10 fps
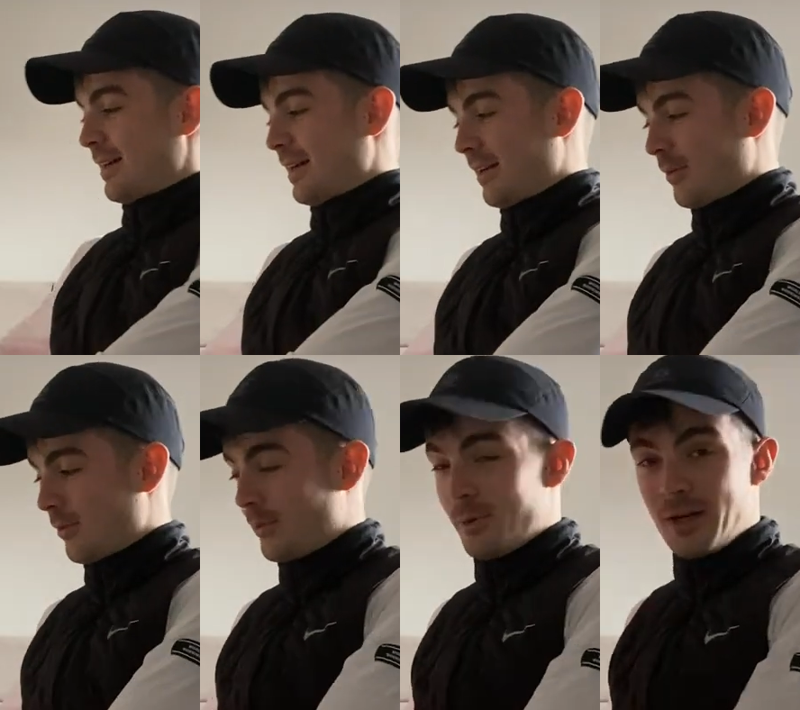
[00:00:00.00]
And
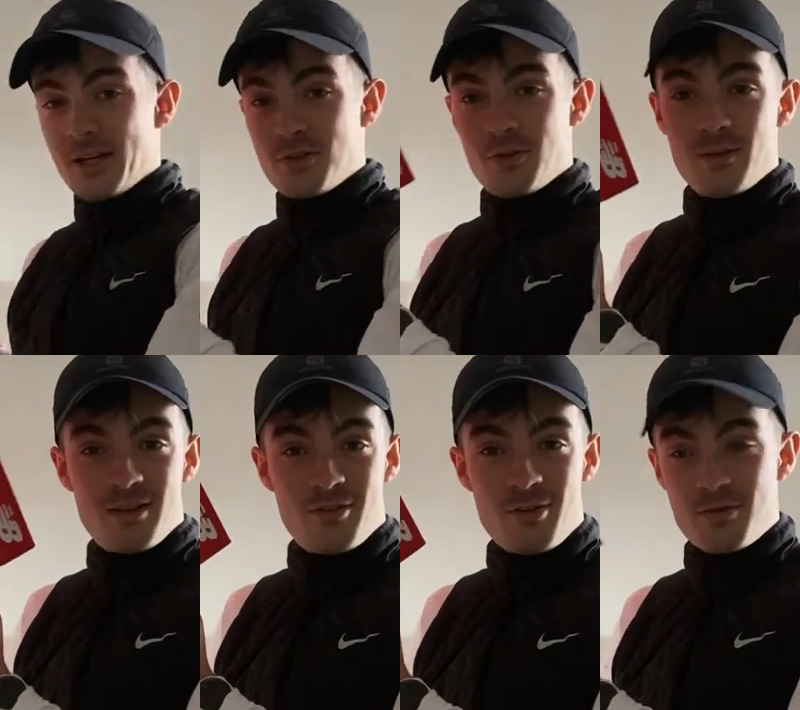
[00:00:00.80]
we'll catch you in
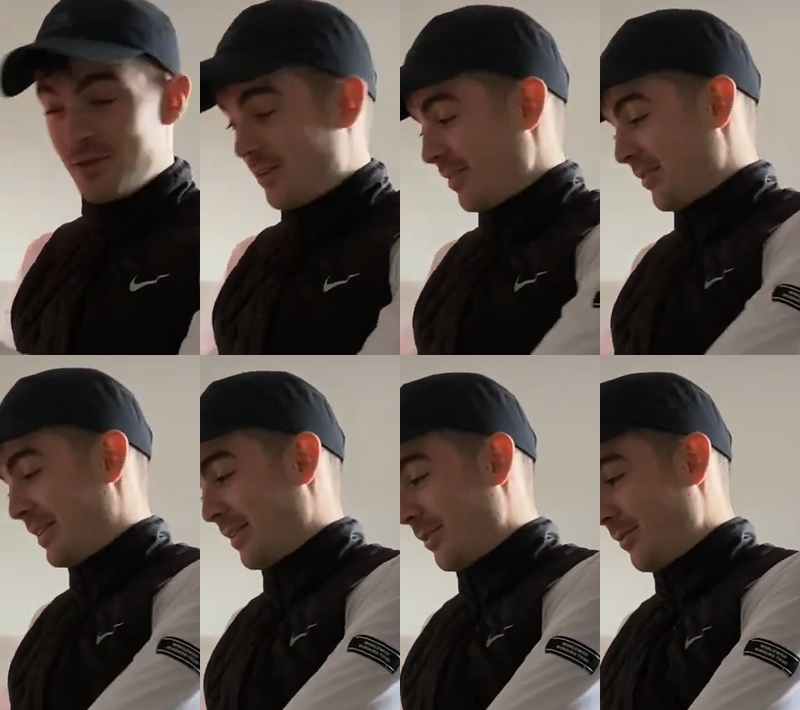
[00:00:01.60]
the future
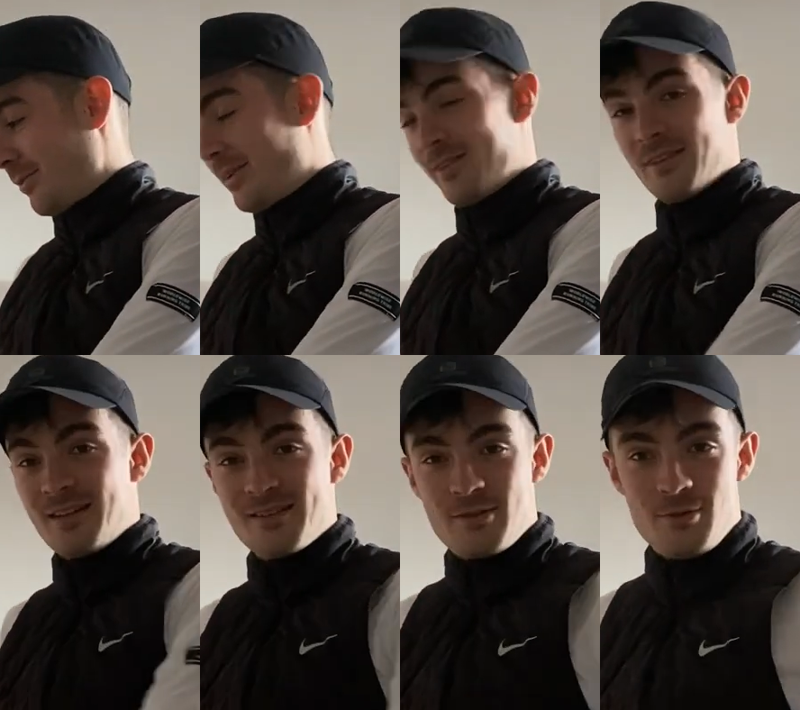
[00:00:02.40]
video with
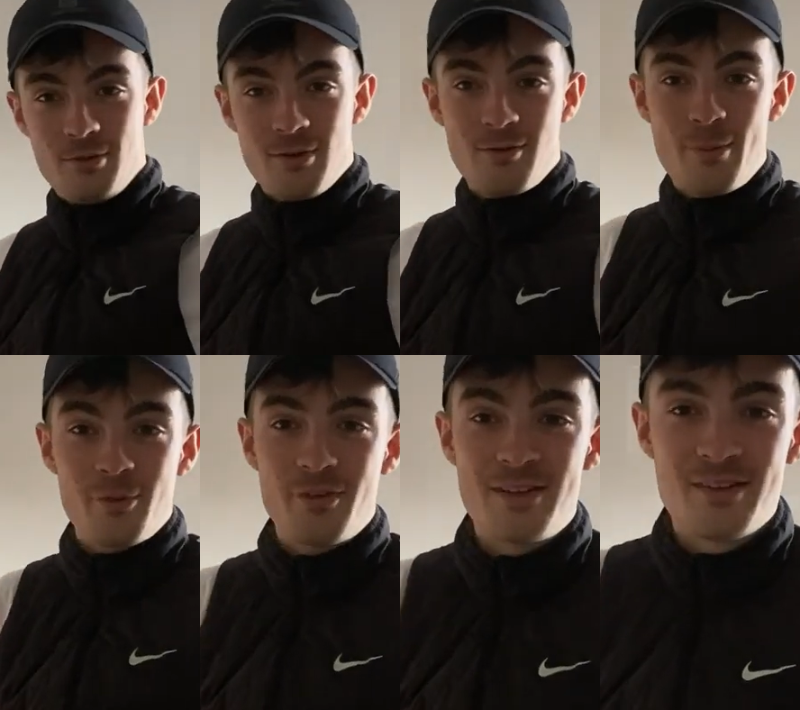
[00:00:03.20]
these new
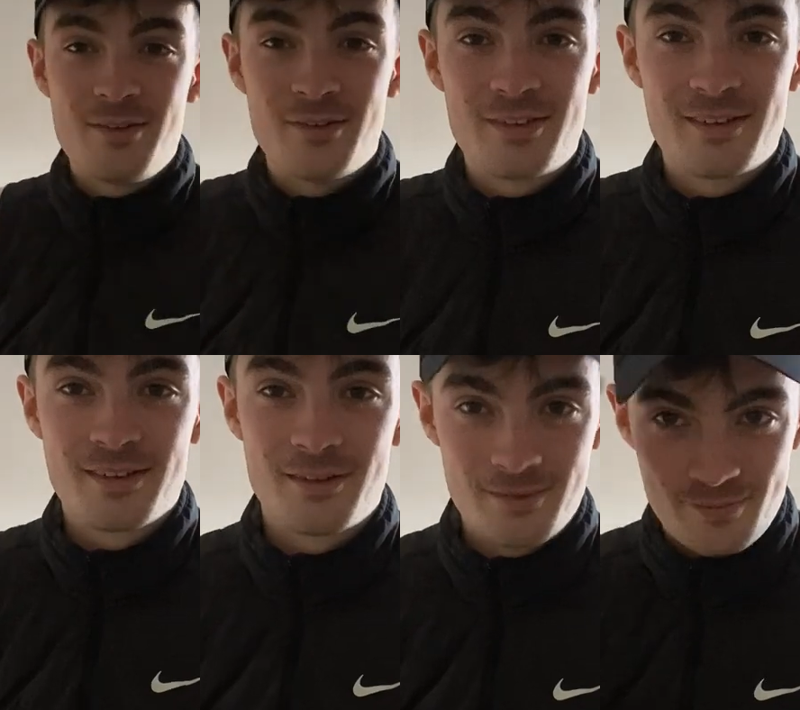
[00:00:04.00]
Rebel V2s.
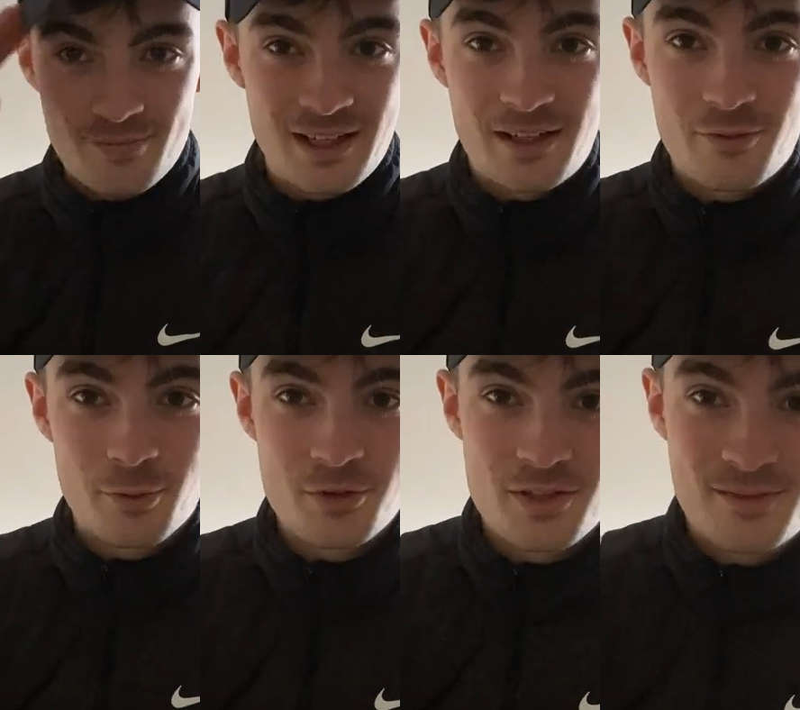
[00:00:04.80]
So thank you for
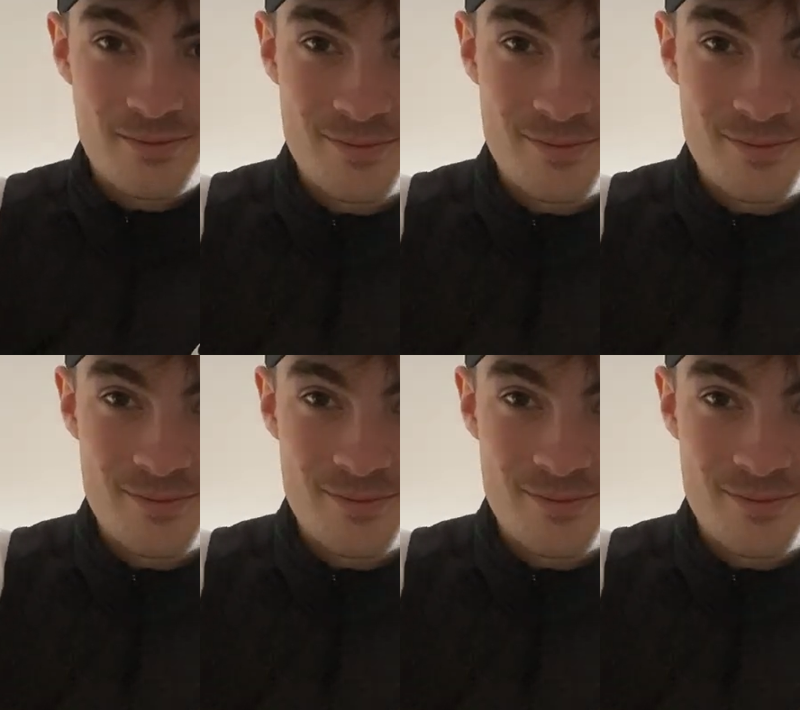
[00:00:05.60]
watching.